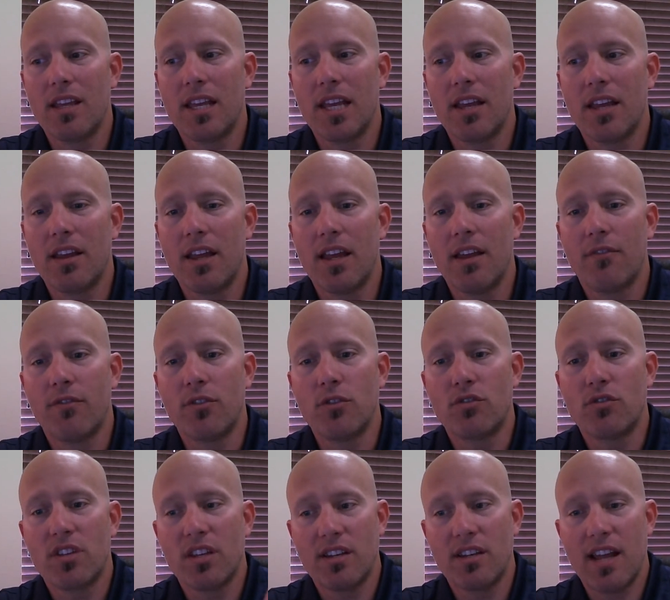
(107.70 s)
if you
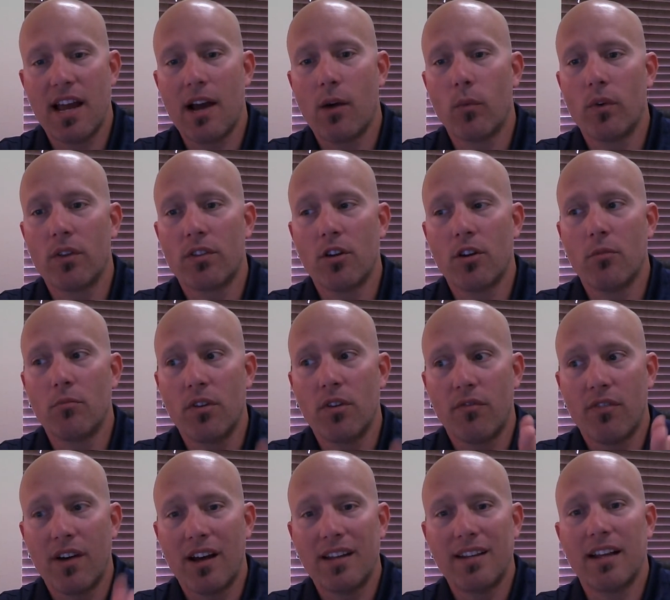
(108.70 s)
sit down with them, you
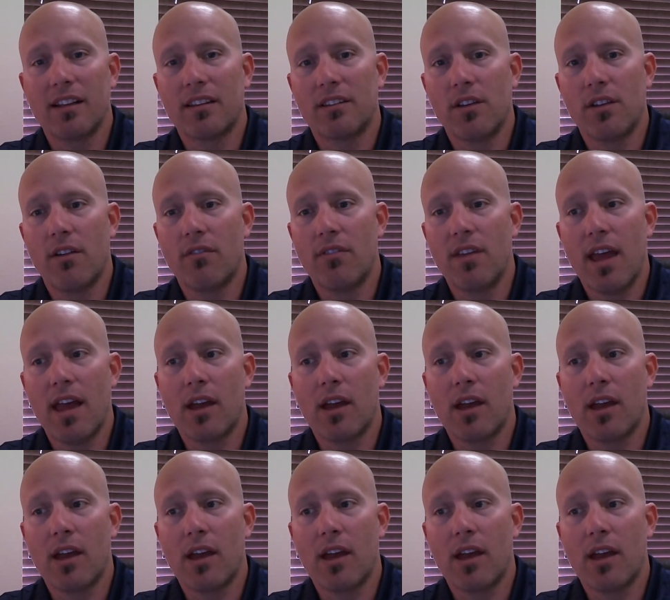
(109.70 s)
find out that you have the